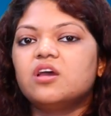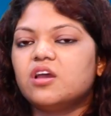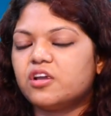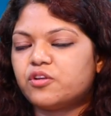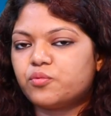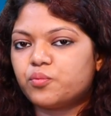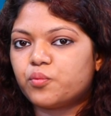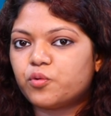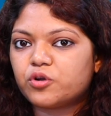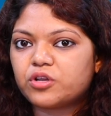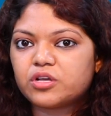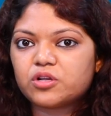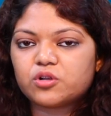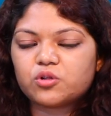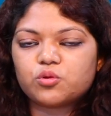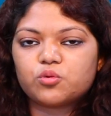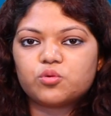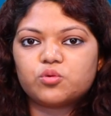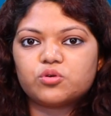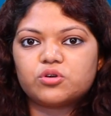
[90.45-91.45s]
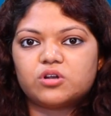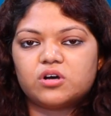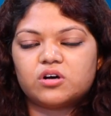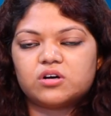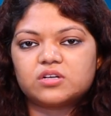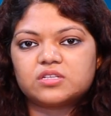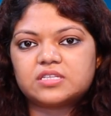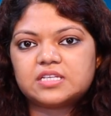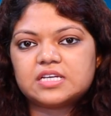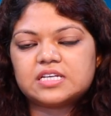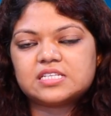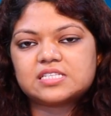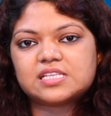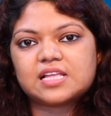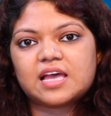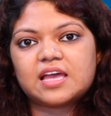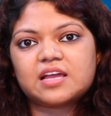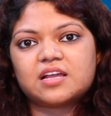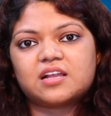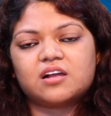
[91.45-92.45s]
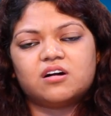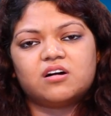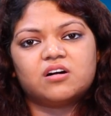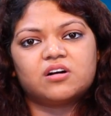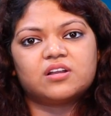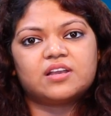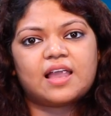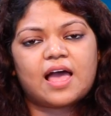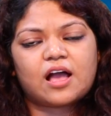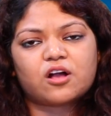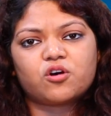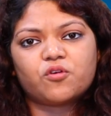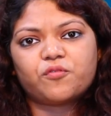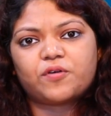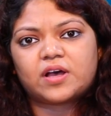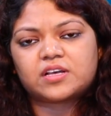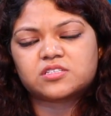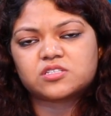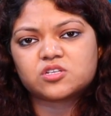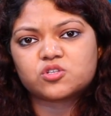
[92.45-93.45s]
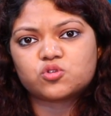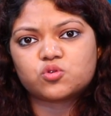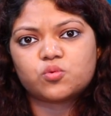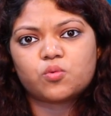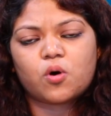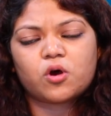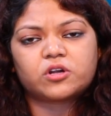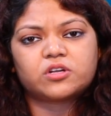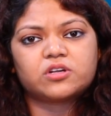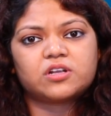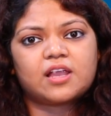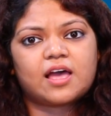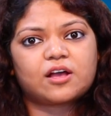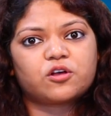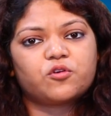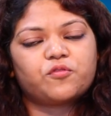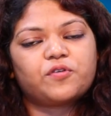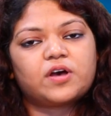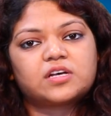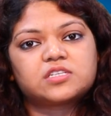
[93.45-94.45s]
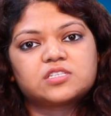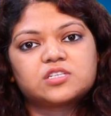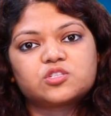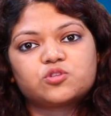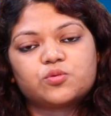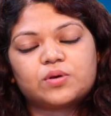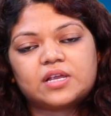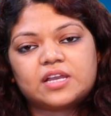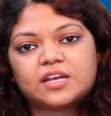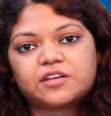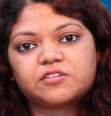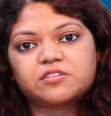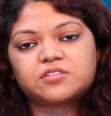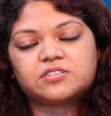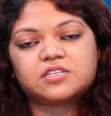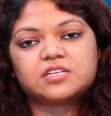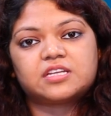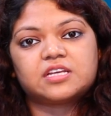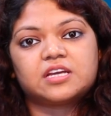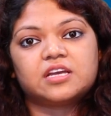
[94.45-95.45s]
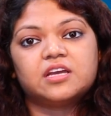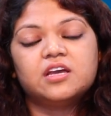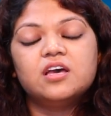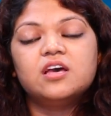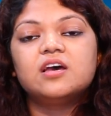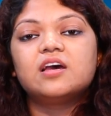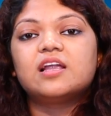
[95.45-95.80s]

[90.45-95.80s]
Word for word: It would include things like lack of access to water, lack of access to electricity,